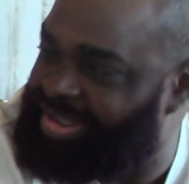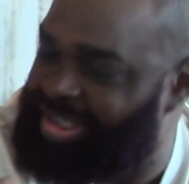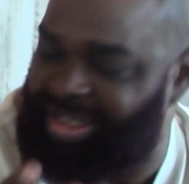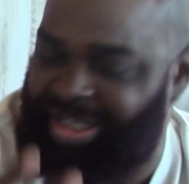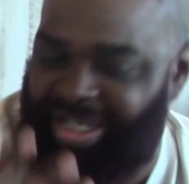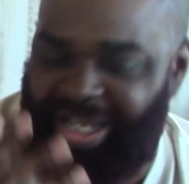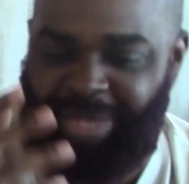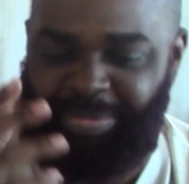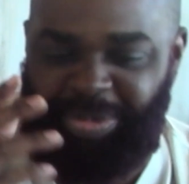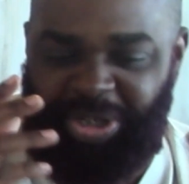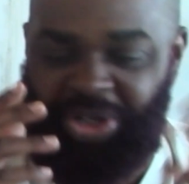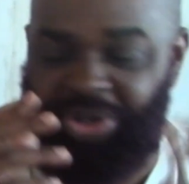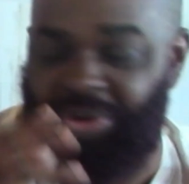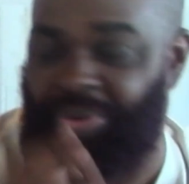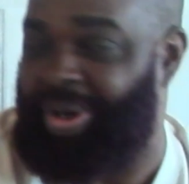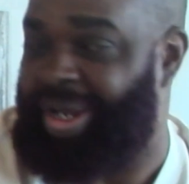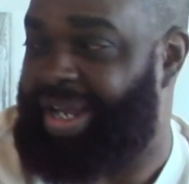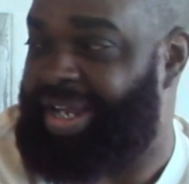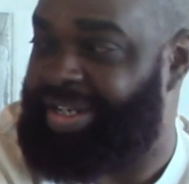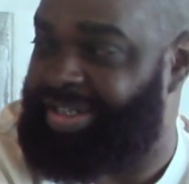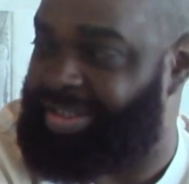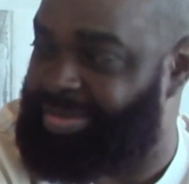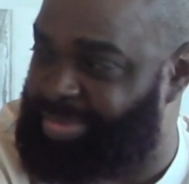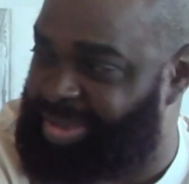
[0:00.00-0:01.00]
like I'm
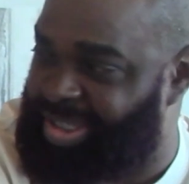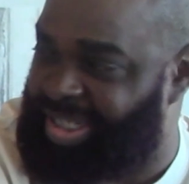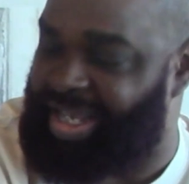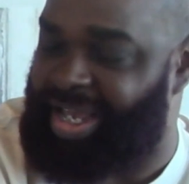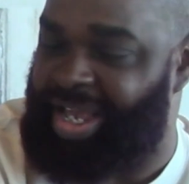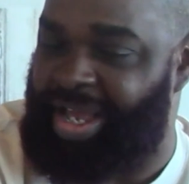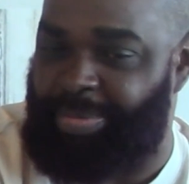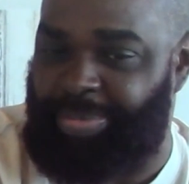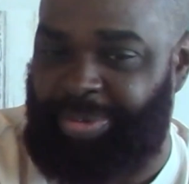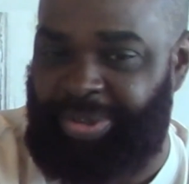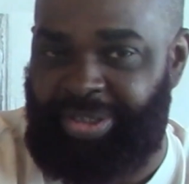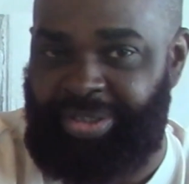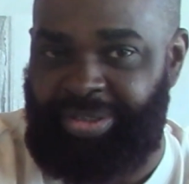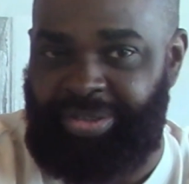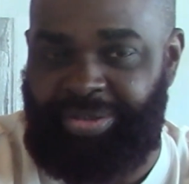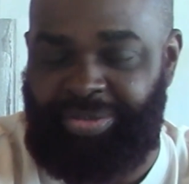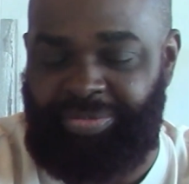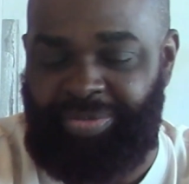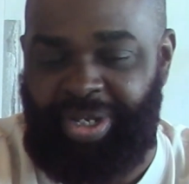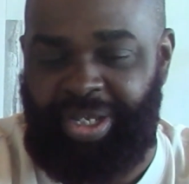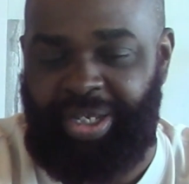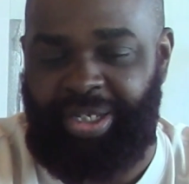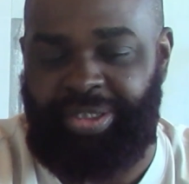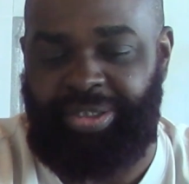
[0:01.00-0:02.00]
ingrained in Minneapolis,
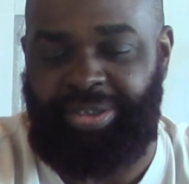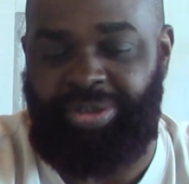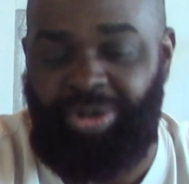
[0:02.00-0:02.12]
right?